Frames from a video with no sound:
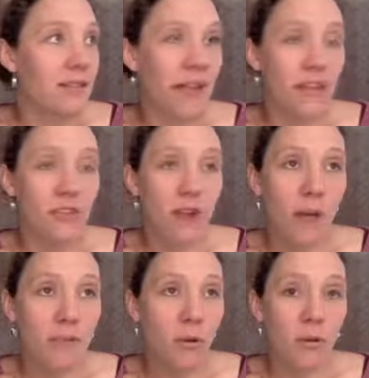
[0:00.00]

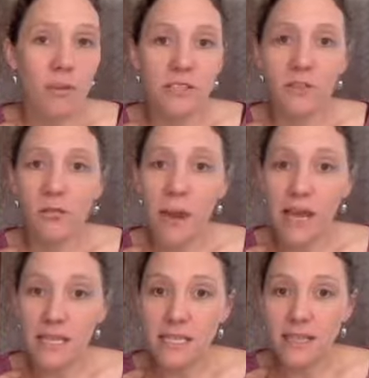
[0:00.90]
dropped a whole bunch of
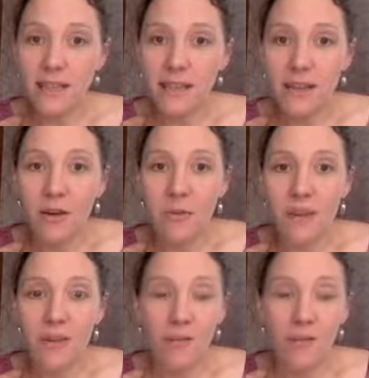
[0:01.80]
weight. We